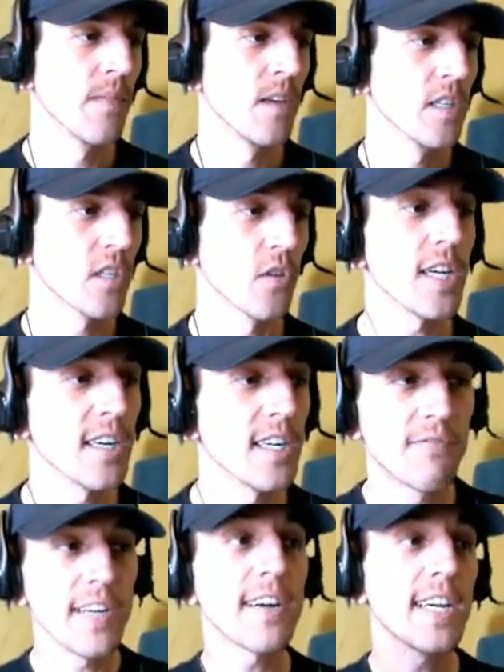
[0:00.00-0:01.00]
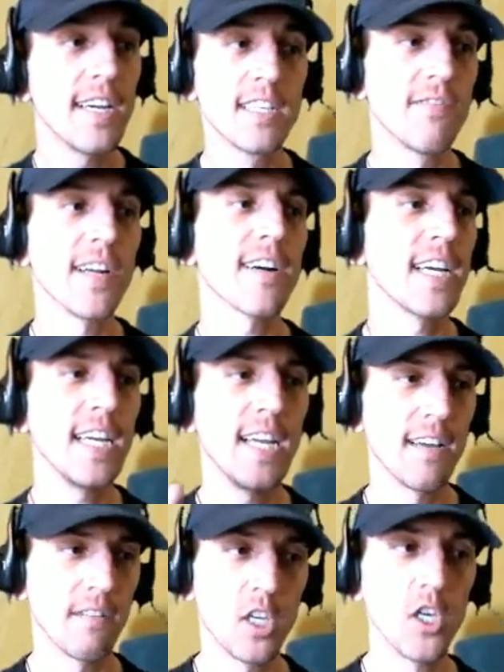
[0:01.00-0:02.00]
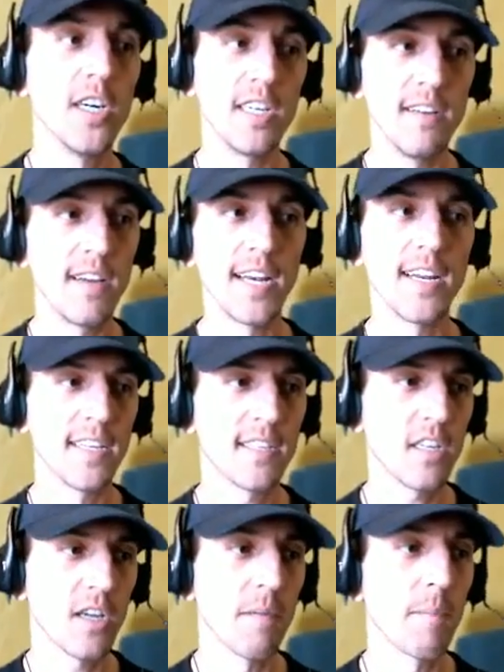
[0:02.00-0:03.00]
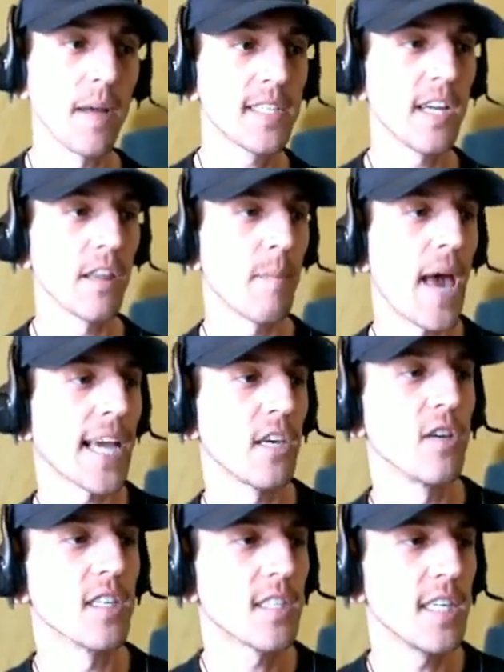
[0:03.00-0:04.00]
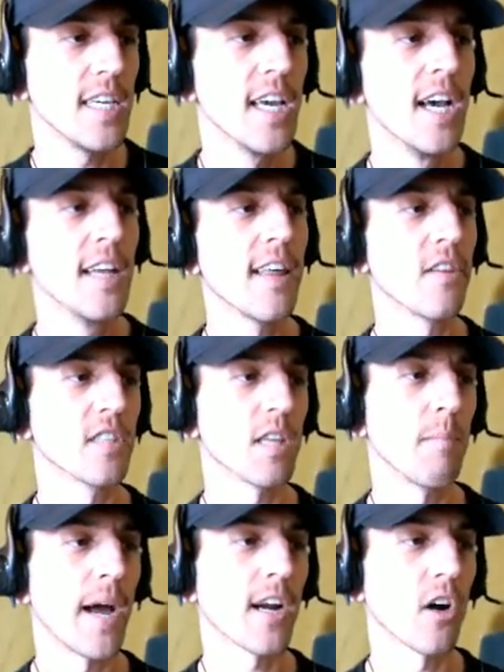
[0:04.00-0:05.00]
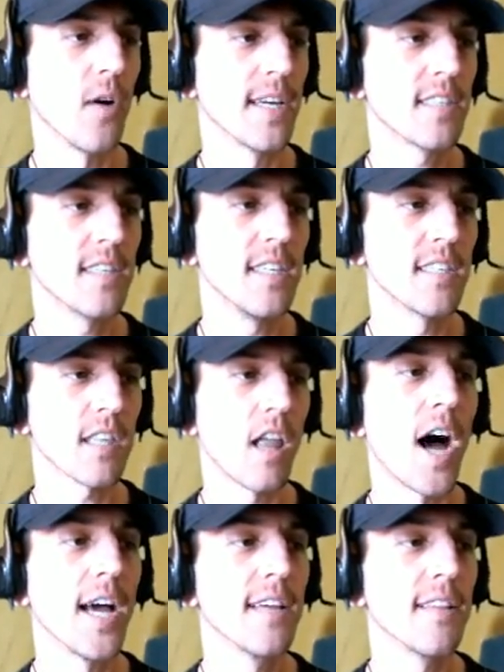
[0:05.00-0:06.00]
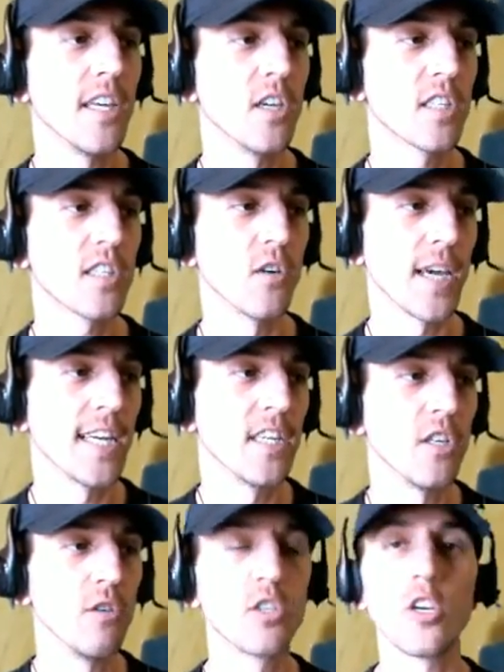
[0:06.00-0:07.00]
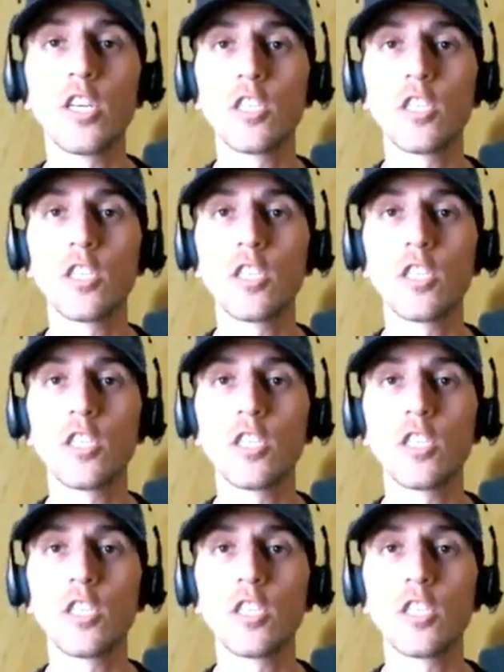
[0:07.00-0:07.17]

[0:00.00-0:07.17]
so there, it's very, it's very good, and it's good. But see on the back, you could see that there's the micro S D slot that you can still get into. So you could just